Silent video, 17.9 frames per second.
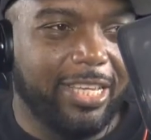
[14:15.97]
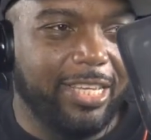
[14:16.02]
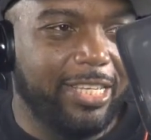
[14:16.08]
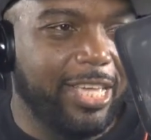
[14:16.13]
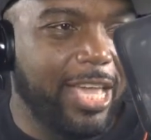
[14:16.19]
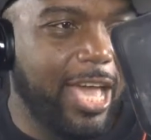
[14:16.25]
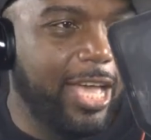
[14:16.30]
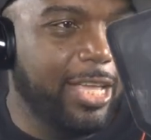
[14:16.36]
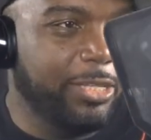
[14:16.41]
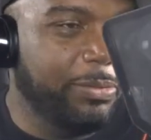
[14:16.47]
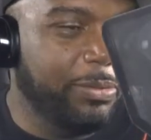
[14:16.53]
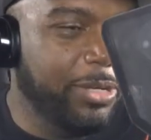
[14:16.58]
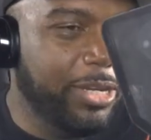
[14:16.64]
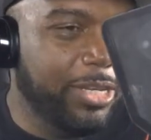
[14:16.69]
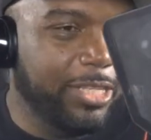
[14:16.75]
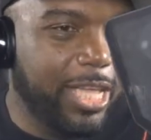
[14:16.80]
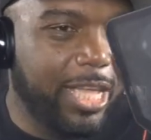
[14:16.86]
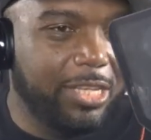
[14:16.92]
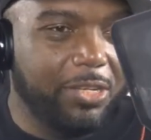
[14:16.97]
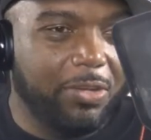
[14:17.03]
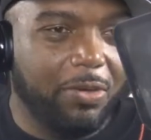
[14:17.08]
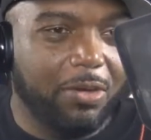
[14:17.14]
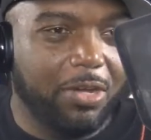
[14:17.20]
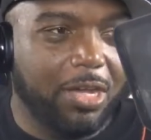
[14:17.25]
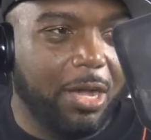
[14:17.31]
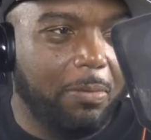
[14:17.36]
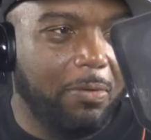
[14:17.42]
Yes, because I know
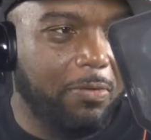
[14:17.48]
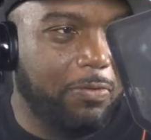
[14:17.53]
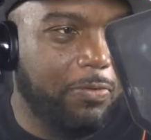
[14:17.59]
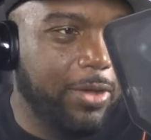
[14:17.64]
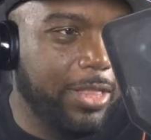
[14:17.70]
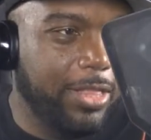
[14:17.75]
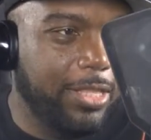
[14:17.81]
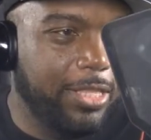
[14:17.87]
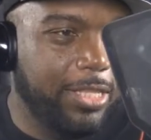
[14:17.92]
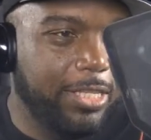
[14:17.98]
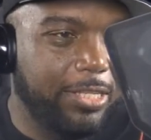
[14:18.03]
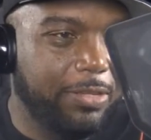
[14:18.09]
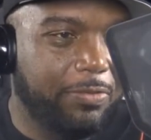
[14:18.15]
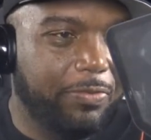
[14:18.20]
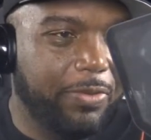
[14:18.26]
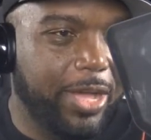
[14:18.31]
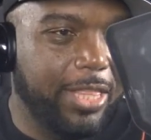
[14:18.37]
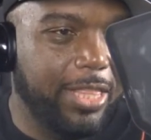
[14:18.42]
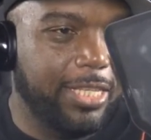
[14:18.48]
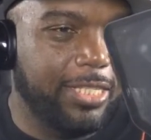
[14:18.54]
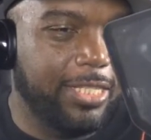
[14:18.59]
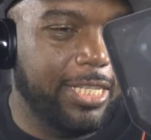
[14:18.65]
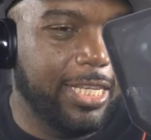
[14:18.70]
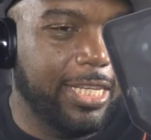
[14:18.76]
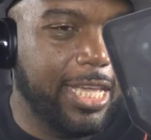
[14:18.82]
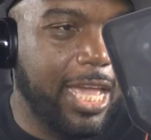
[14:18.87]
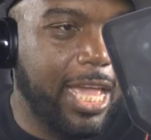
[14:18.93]
a couple of felons
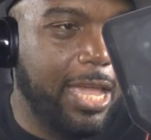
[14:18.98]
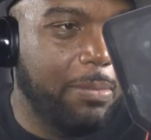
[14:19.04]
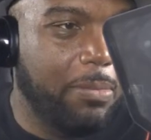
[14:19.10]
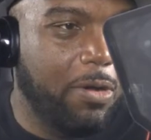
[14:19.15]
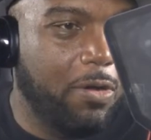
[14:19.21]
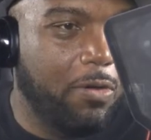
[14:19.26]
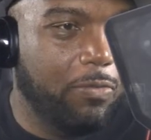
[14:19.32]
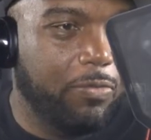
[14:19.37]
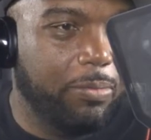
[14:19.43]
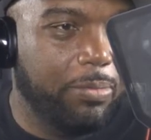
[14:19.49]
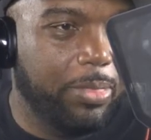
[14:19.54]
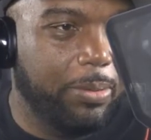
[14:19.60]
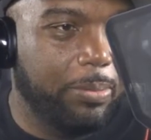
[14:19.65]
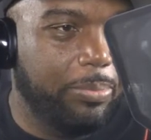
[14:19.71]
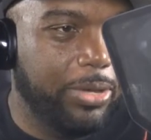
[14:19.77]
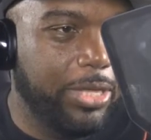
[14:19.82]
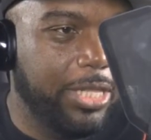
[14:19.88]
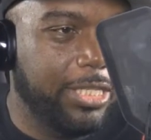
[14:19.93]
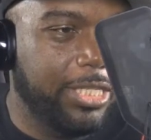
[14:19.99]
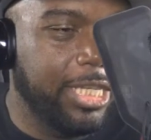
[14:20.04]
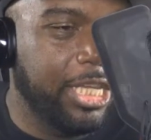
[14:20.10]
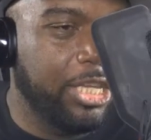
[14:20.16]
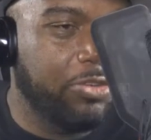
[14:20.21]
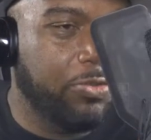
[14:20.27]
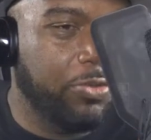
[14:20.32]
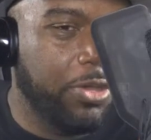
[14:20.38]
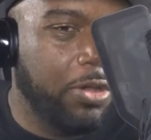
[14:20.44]
that came home from the
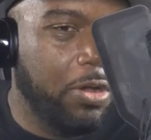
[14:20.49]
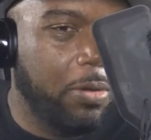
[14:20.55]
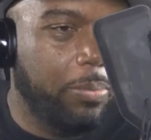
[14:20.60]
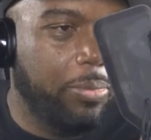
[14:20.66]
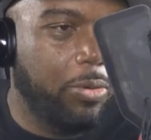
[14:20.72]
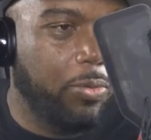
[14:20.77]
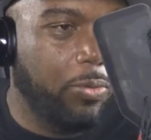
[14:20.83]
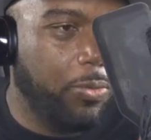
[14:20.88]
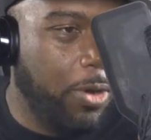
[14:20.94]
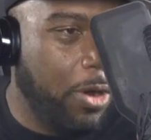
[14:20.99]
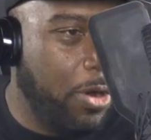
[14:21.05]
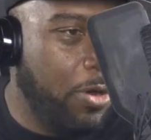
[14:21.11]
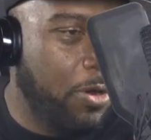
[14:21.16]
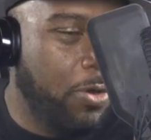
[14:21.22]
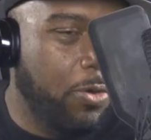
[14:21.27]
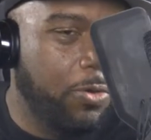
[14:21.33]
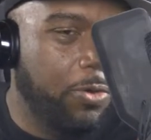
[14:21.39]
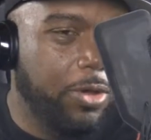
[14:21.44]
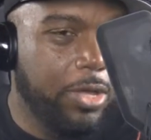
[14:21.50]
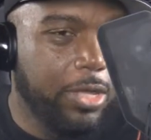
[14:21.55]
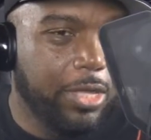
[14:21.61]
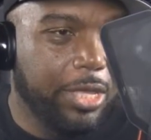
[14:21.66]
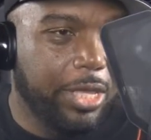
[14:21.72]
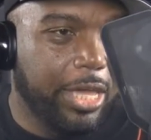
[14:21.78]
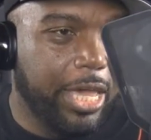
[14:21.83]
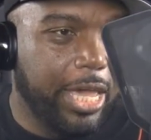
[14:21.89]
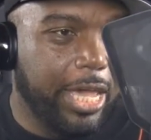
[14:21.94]
penitentiary on parole,
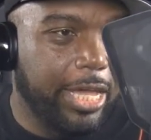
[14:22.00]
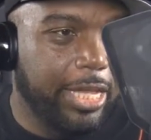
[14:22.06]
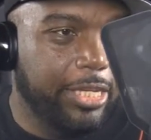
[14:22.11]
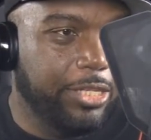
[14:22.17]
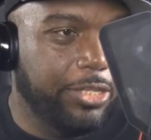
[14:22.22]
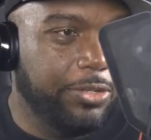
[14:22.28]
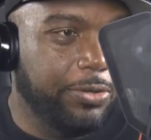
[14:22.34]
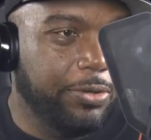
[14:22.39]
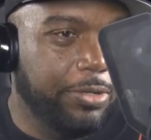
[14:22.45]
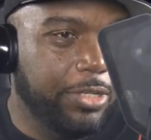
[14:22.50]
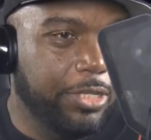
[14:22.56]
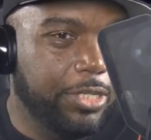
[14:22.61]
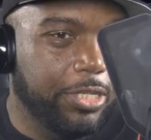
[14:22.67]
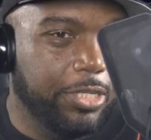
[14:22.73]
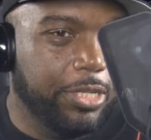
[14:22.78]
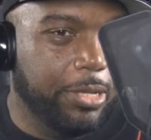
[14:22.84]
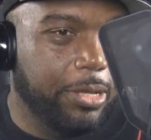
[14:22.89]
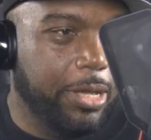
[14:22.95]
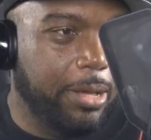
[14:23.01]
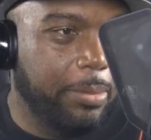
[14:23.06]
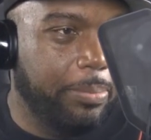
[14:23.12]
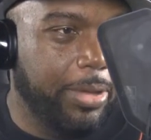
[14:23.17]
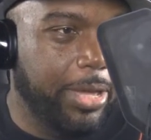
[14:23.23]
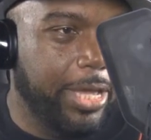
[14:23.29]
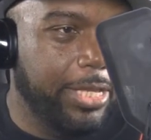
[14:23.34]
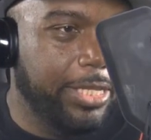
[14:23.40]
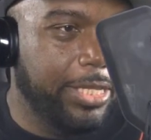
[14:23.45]
and during the
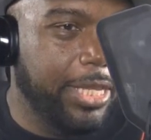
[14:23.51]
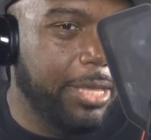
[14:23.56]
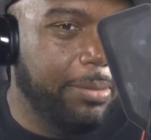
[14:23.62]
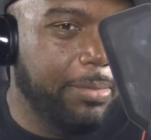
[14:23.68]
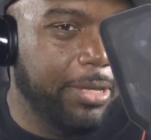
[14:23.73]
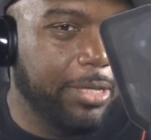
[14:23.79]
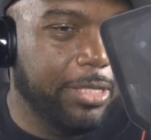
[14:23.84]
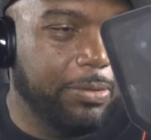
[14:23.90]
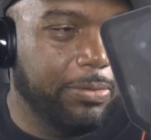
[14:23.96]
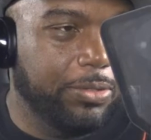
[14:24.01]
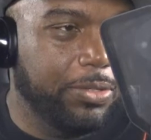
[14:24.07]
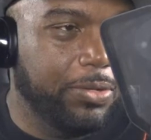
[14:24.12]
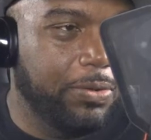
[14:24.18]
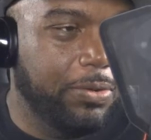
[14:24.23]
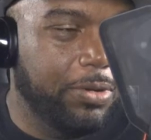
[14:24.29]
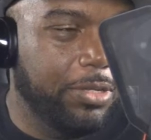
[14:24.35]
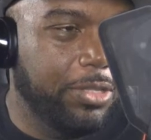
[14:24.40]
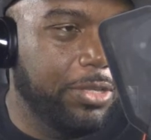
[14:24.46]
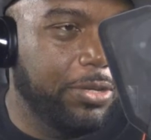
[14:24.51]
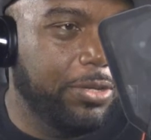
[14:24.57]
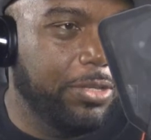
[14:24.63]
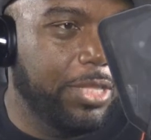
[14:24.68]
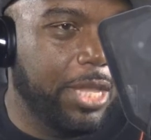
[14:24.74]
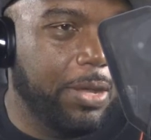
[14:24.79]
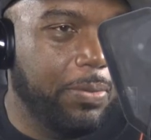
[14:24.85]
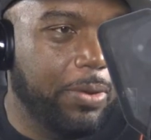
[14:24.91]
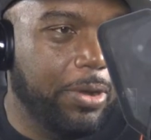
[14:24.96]
pandemic that was going on,
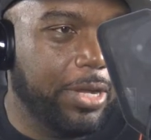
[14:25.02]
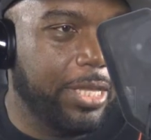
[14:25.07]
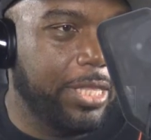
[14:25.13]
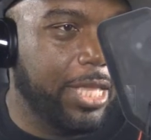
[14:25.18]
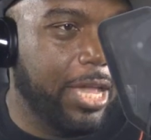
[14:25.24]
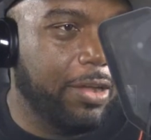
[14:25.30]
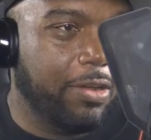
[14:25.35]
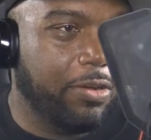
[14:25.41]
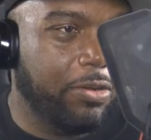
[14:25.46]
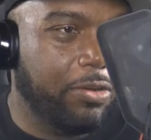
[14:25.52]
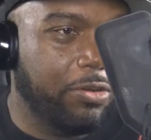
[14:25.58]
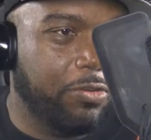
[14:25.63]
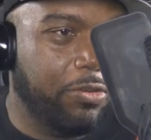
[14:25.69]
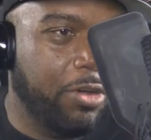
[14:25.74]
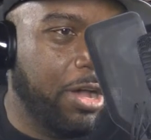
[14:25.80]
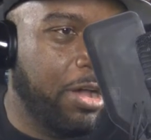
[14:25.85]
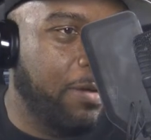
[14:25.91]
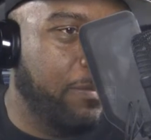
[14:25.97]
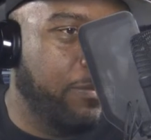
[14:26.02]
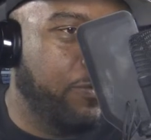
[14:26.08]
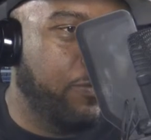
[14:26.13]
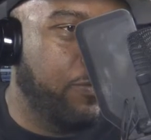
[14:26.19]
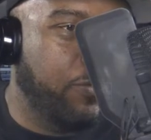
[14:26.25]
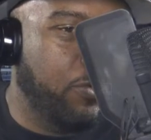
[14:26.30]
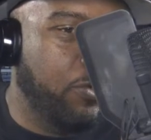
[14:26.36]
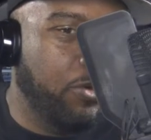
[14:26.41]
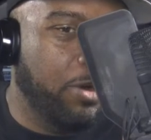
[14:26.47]
they working at
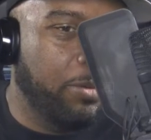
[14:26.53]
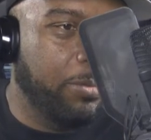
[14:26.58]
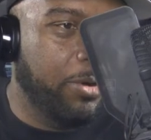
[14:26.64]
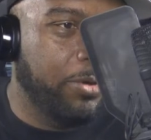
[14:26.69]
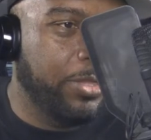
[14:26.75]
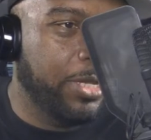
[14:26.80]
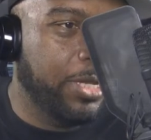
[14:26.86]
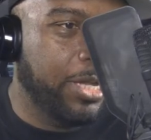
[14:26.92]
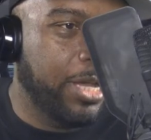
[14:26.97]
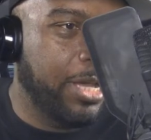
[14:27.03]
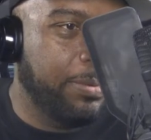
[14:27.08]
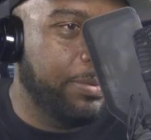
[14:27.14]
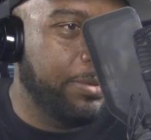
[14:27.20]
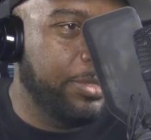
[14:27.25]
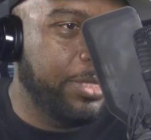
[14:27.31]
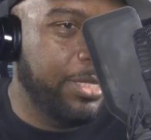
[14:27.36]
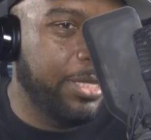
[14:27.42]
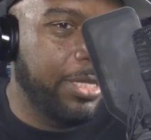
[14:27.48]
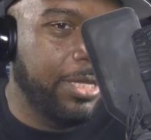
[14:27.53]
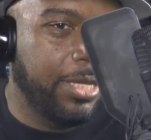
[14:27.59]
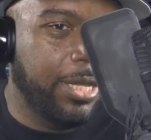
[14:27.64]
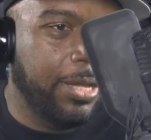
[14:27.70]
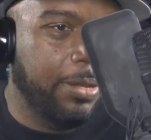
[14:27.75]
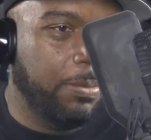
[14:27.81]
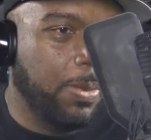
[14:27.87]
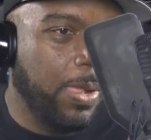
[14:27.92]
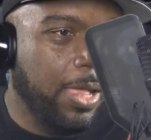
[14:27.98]
Ford Motor Company,
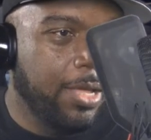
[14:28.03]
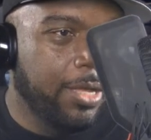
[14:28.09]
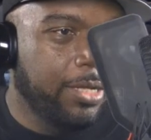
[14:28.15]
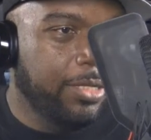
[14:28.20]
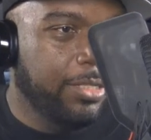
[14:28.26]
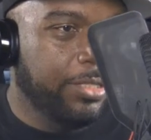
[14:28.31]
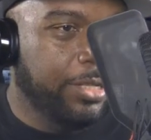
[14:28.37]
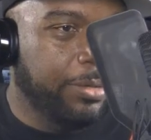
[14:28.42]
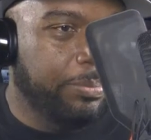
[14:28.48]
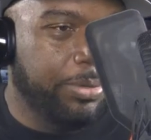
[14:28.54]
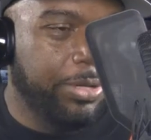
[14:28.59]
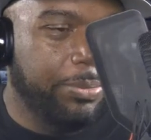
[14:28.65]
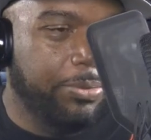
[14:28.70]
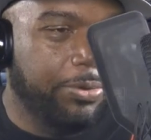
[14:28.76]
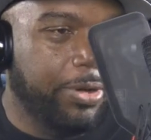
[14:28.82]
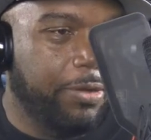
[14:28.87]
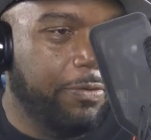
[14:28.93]
and the people